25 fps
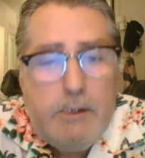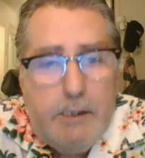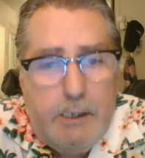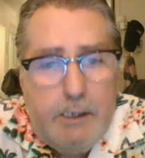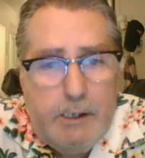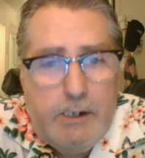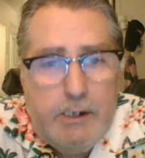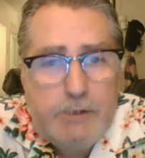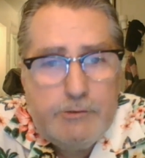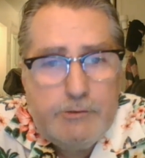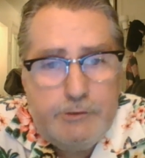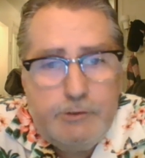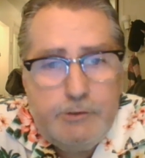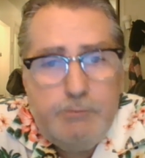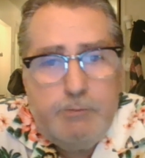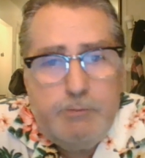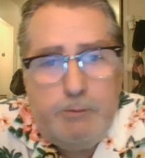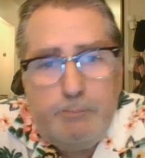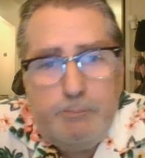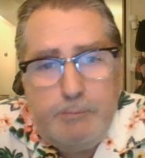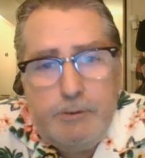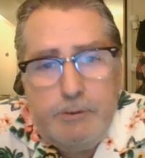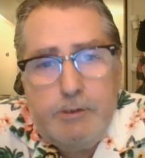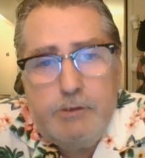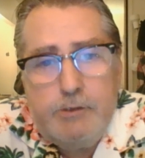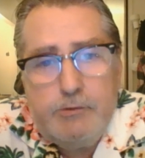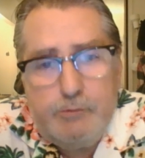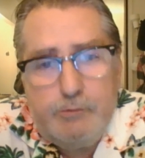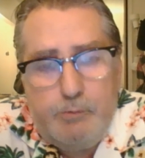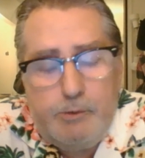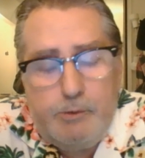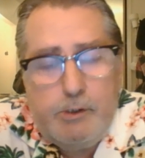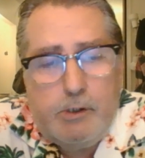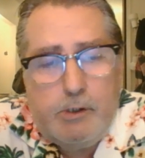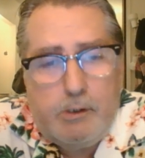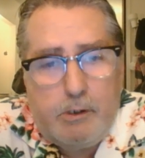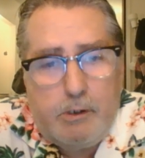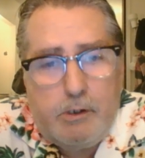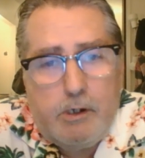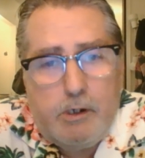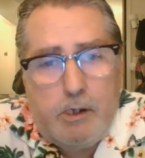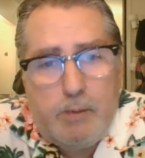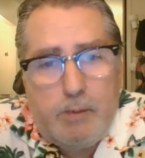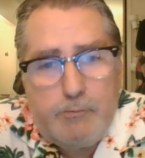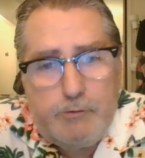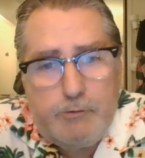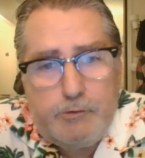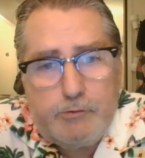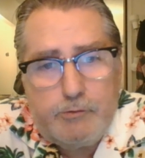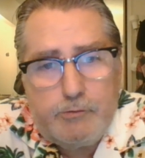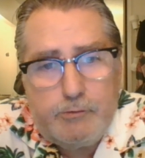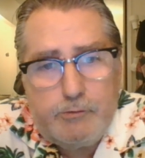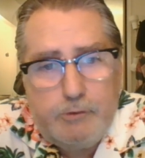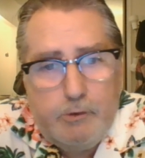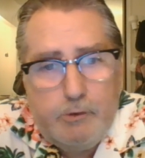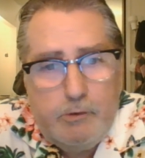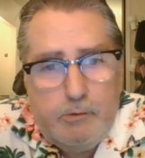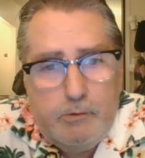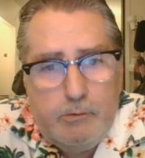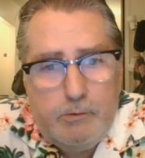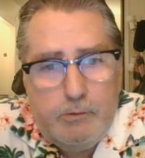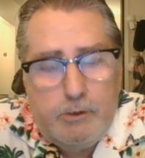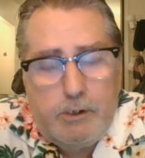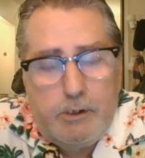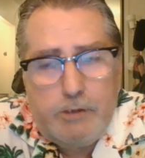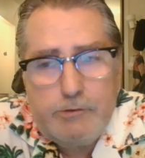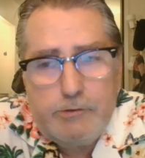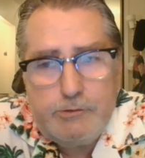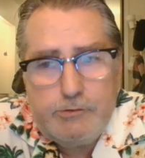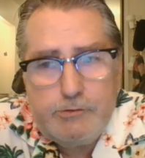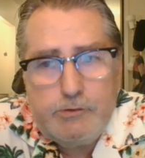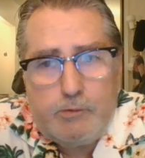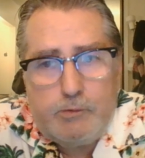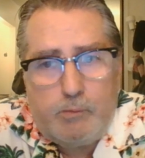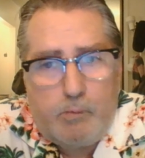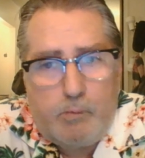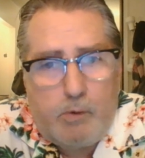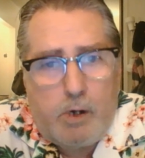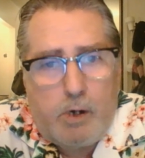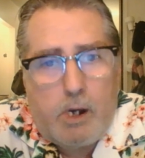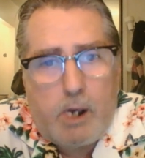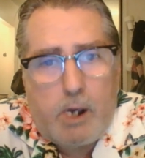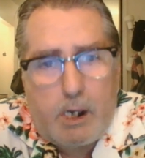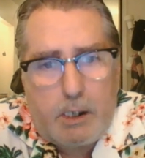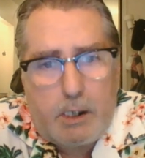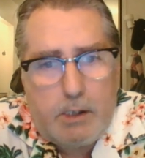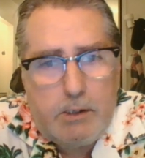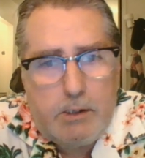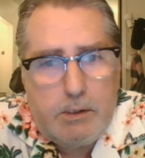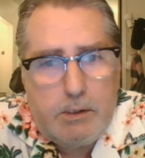And as human beings, we are objects. We're not just a rock